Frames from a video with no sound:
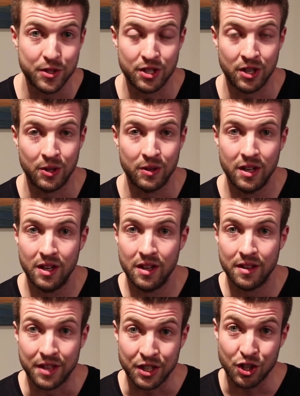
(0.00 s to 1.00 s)
So
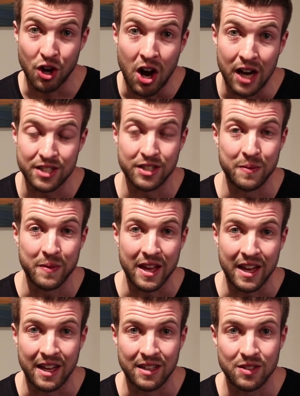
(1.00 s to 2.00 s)
things are awesome.
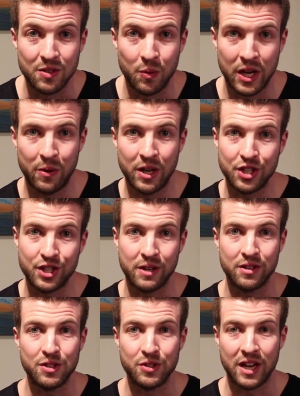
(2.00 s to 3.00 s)
And what I want to share
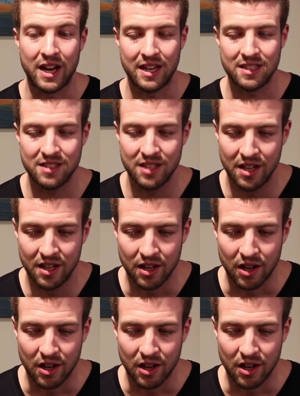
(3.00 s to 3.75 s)
with you guys